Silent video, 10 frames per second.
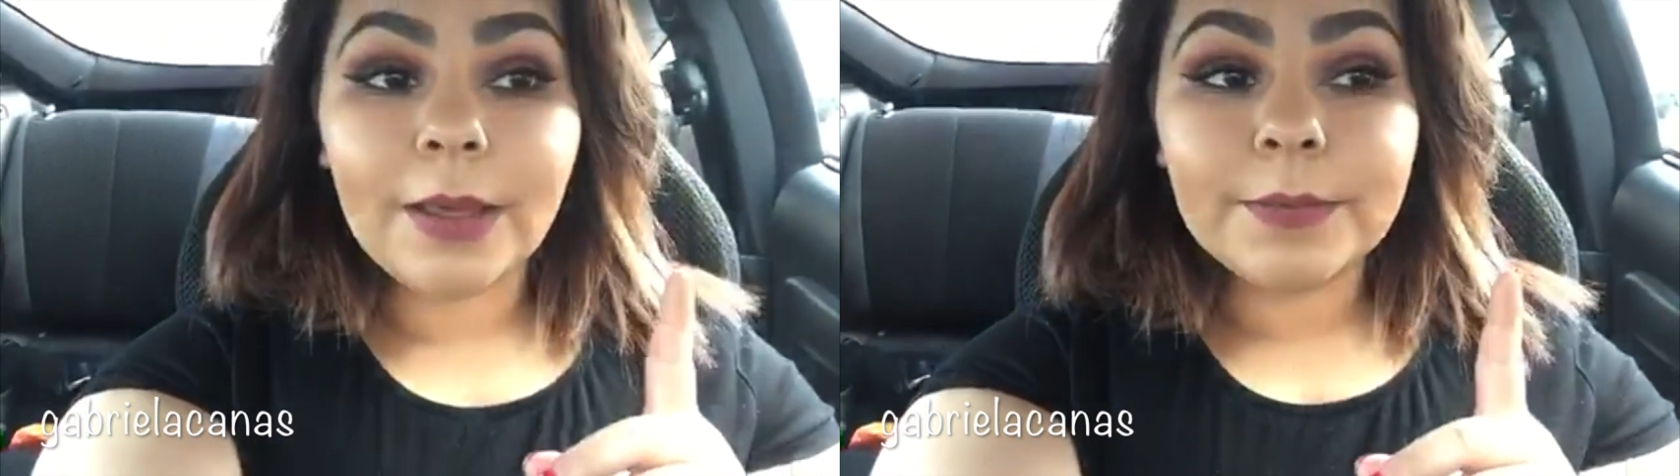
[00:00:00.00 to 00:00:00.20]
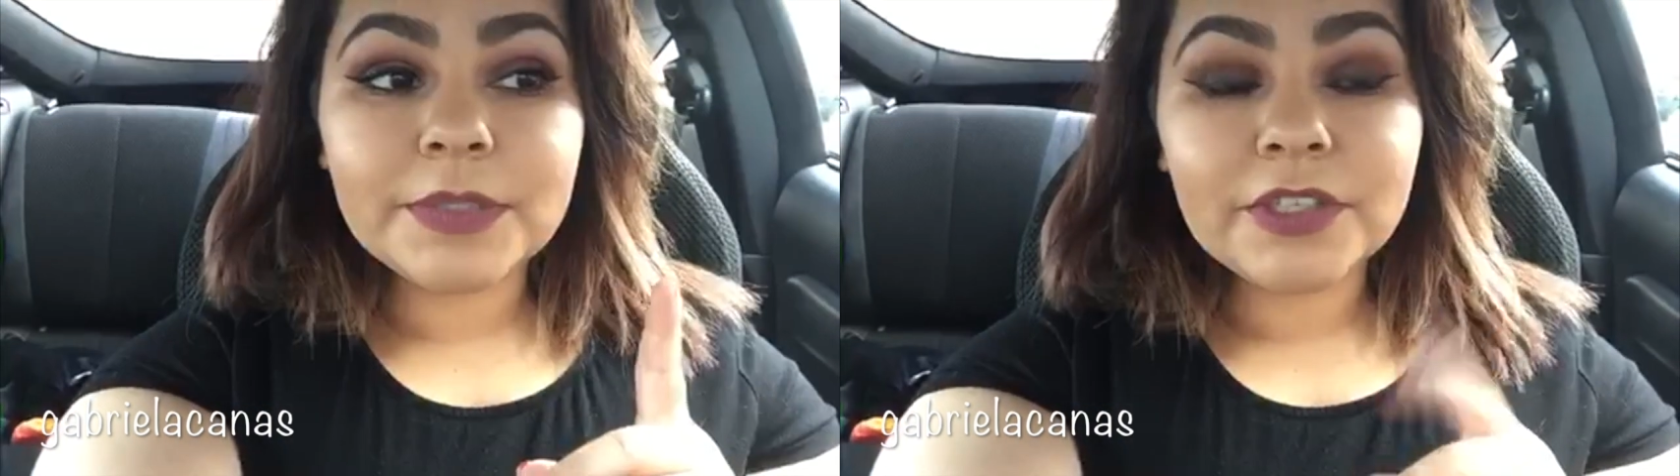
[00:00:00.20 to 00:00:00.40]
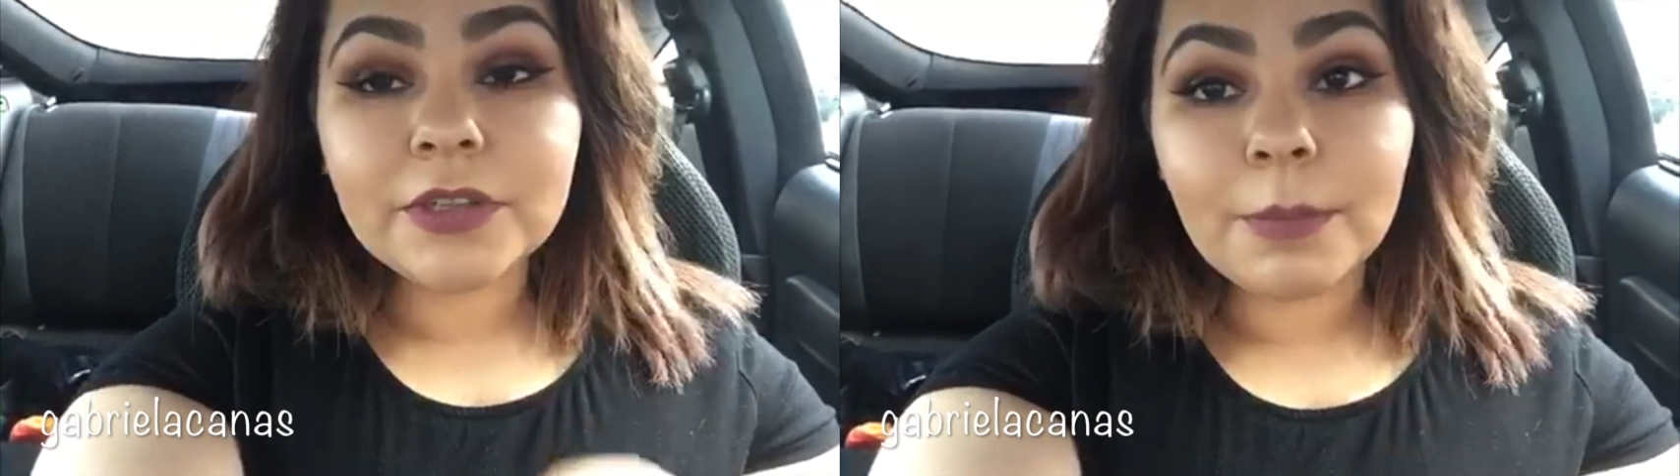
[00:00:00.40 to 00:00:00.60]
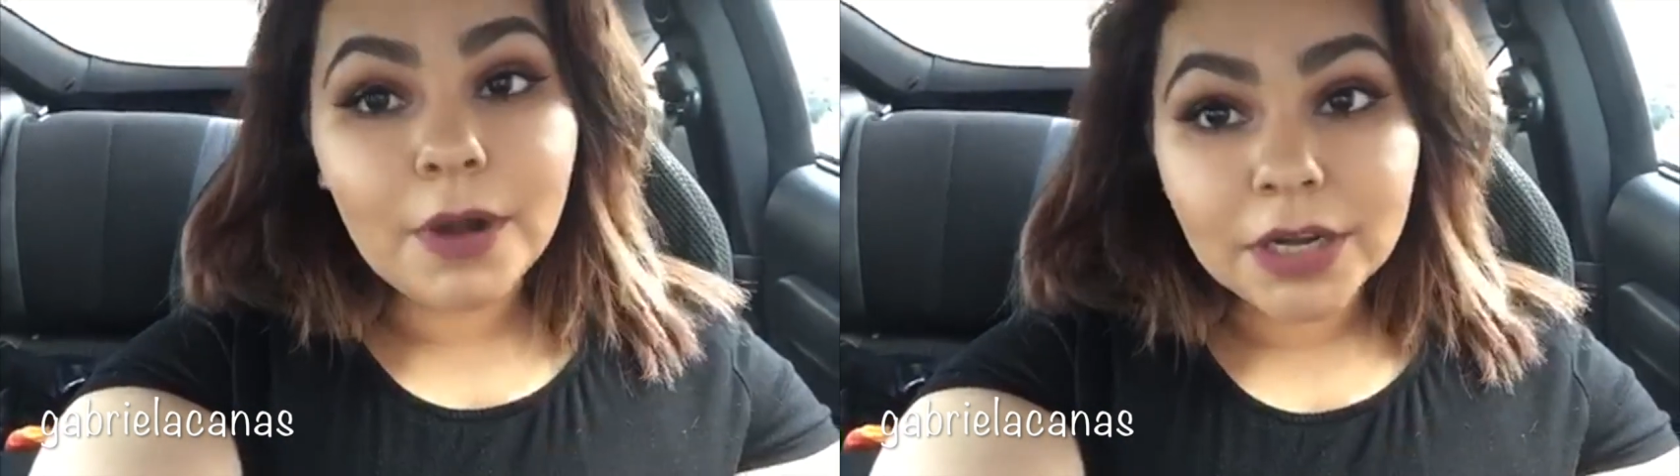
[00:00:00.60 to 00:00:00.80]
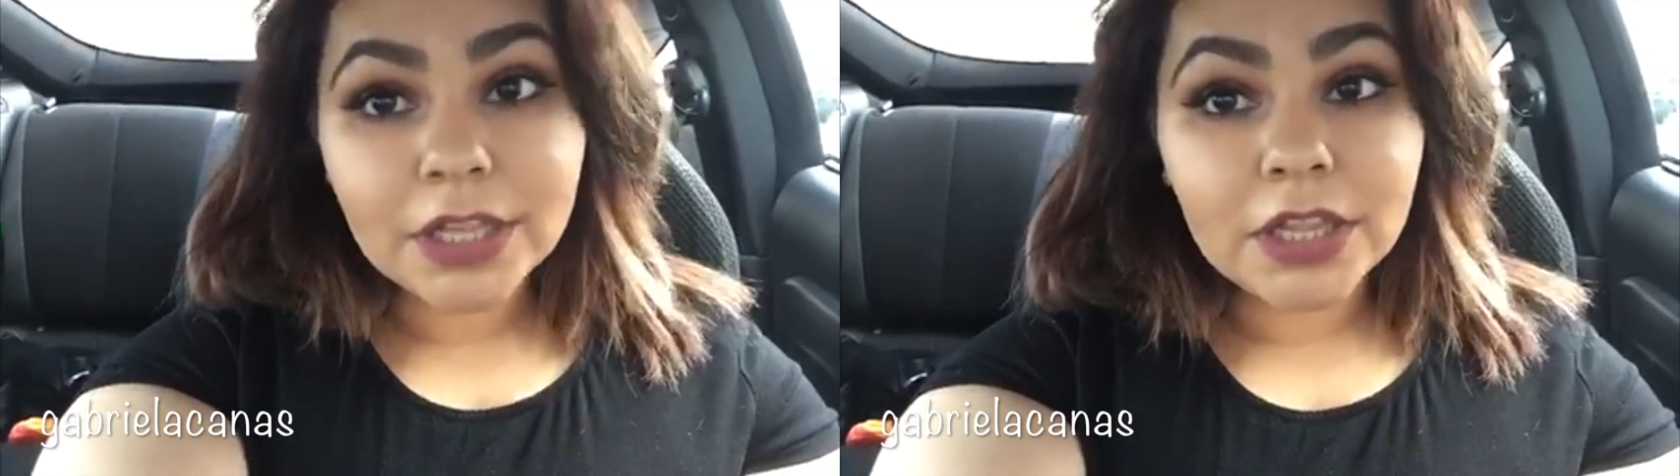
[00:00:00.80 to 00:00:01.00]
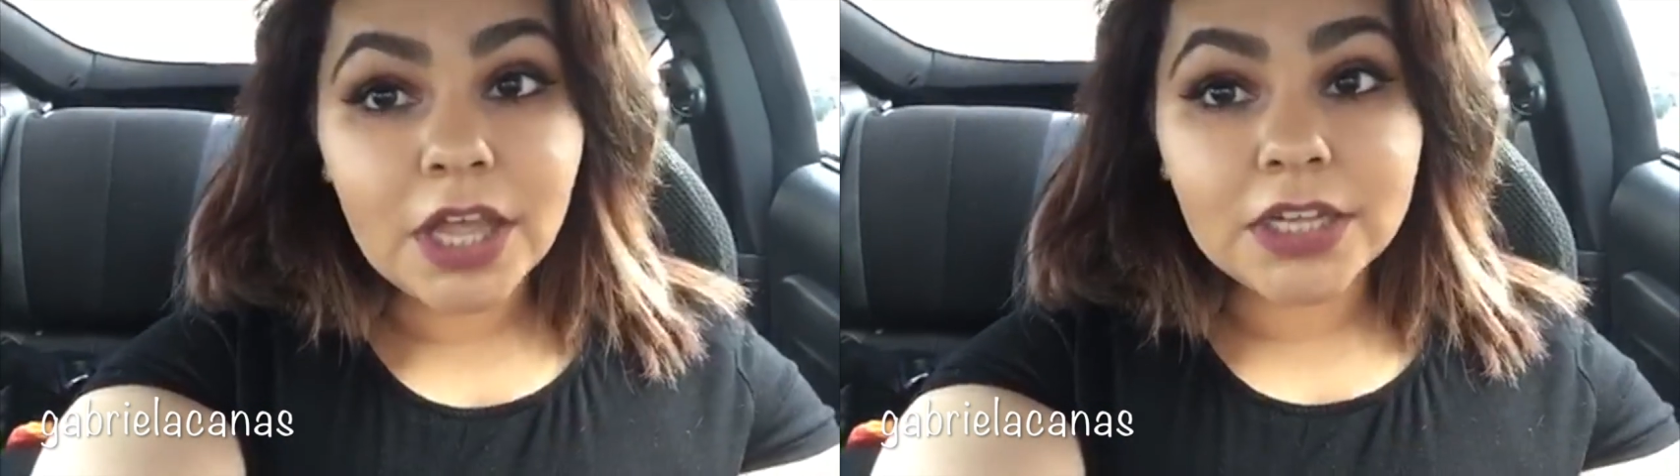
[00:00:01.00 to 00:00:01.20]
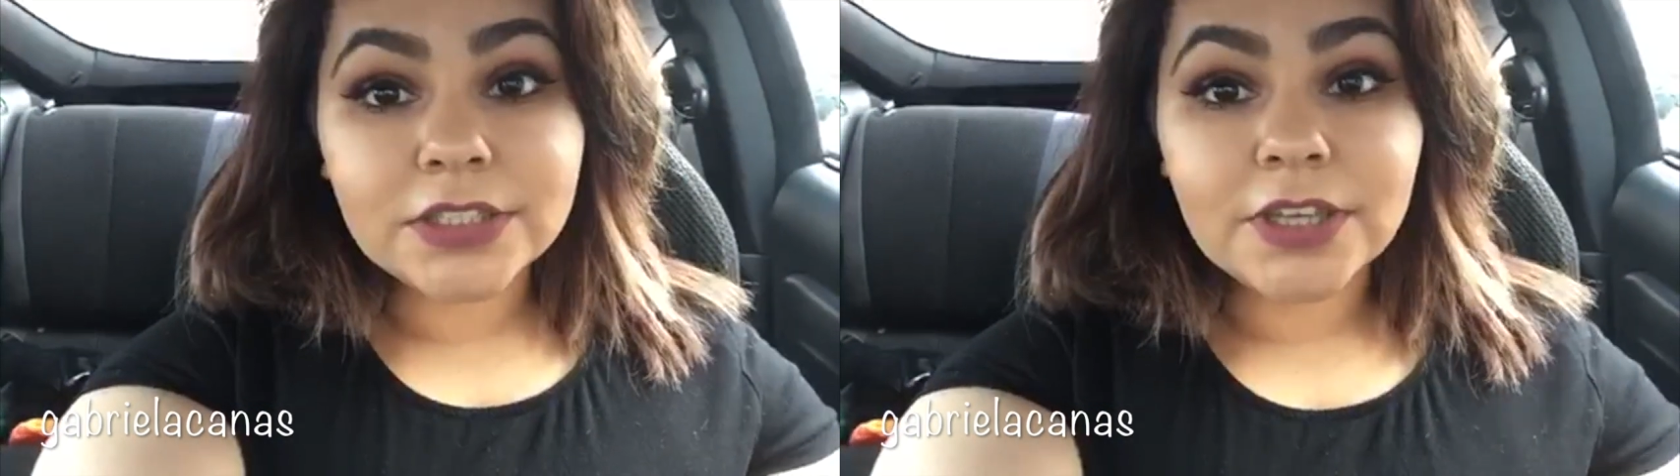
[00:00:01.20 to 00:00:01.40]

I'm still in the parking lot